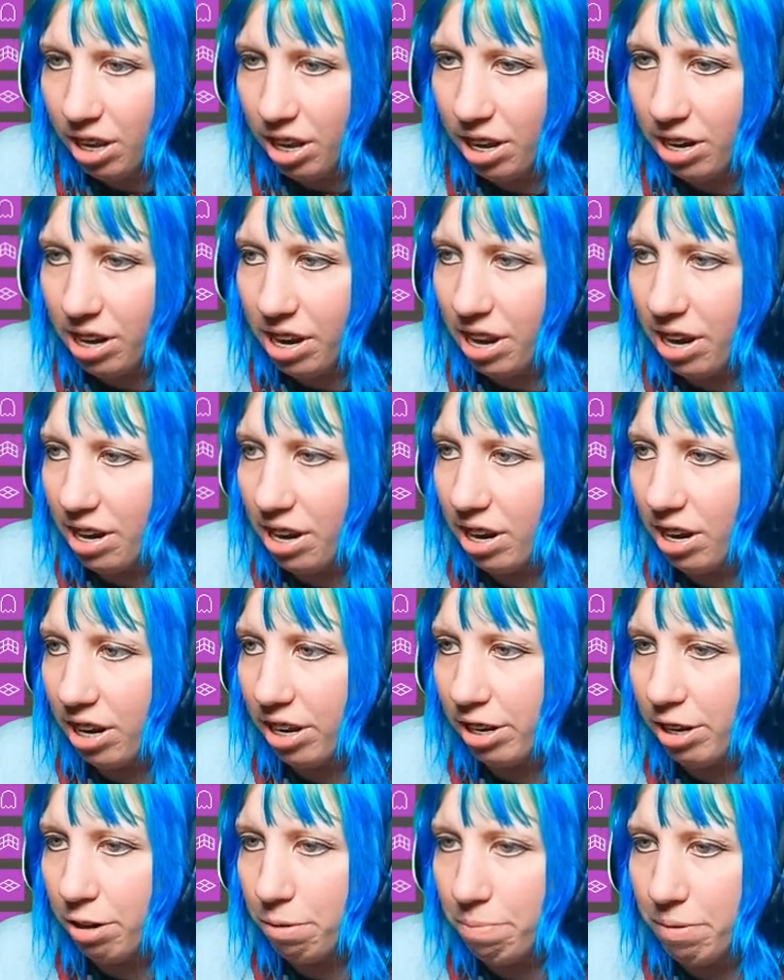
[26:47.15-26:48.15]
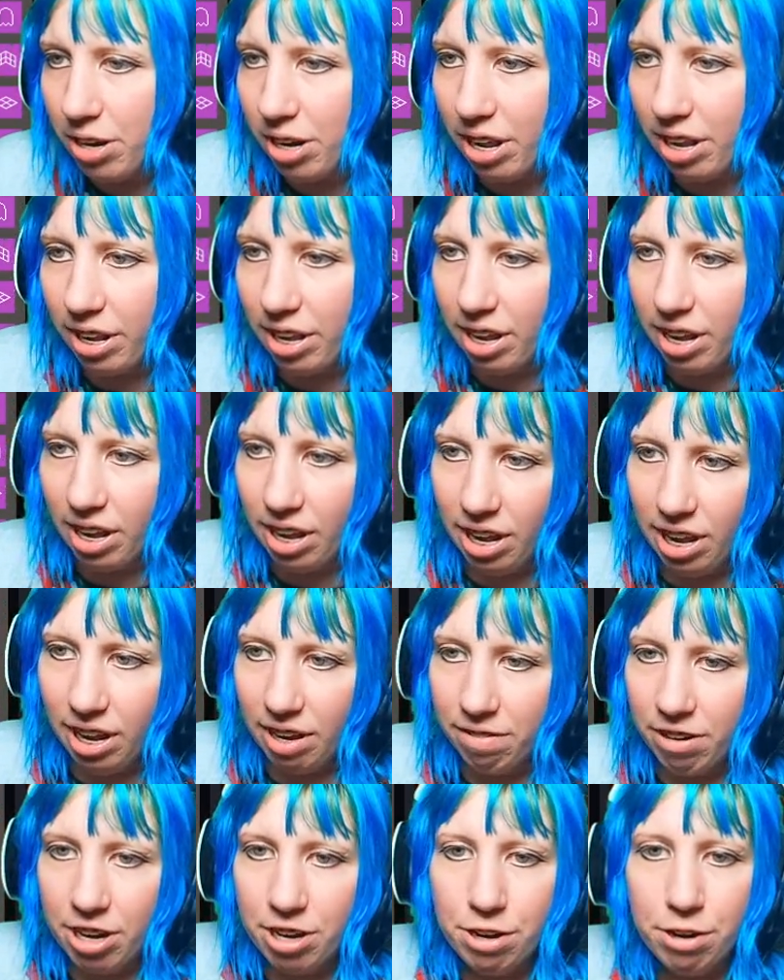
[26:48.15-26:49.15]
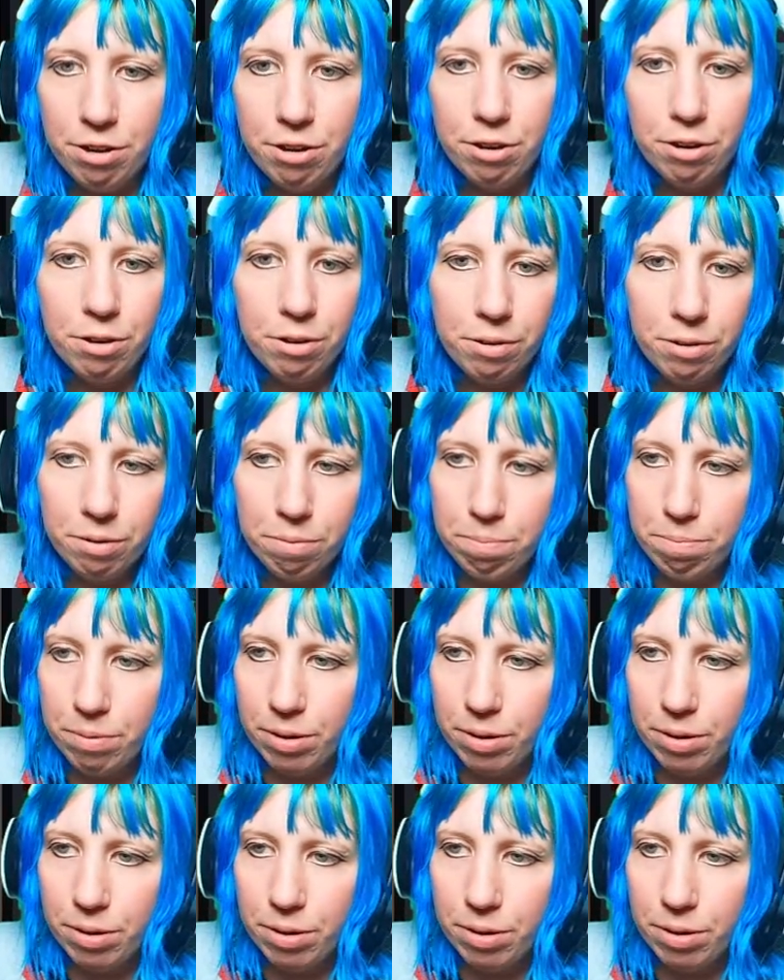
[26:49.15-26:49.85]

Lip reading: And then I could be like, haha, I know.